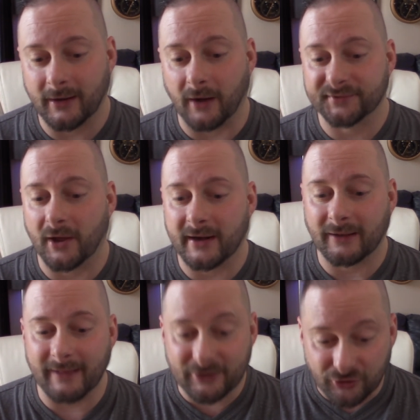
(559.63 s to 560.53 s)

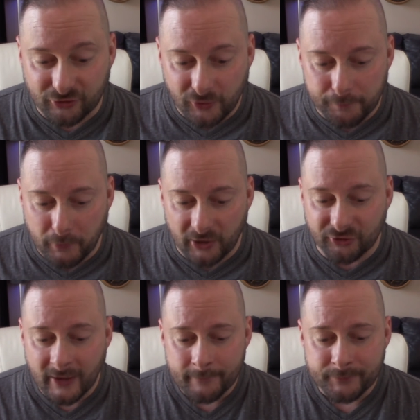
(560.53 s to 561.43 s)
Sonic Electric
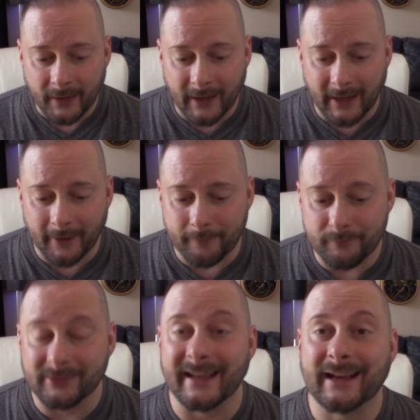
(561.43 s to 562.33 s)
Toothbrush.
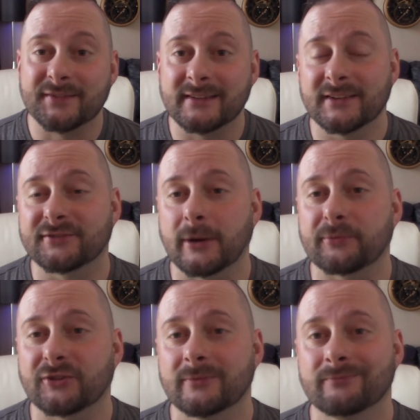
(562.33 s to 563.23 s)
Link is in
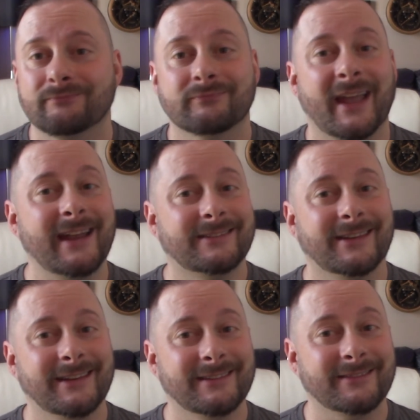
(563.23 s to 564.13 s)
description.
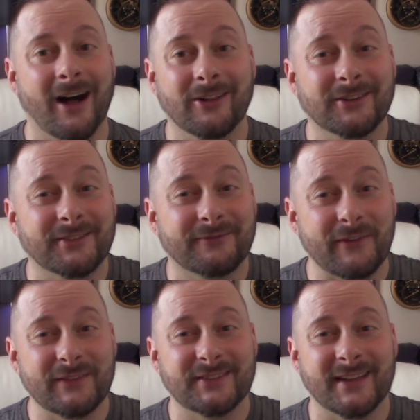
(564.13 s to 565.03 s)

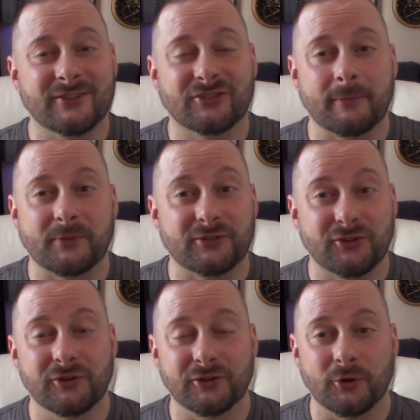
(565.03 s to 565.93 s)
$18.50 shipped
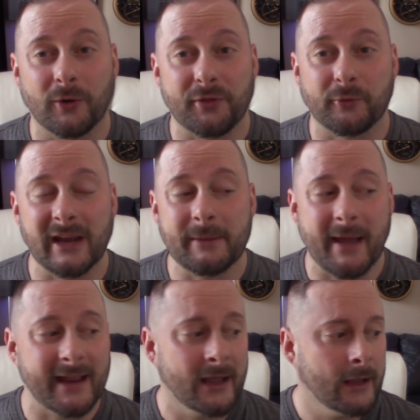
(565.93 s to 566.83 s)
to your door through
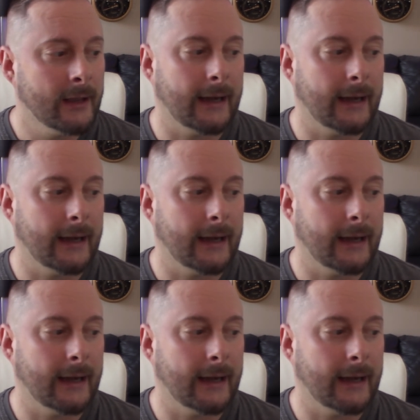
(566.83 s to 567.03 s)
eBay.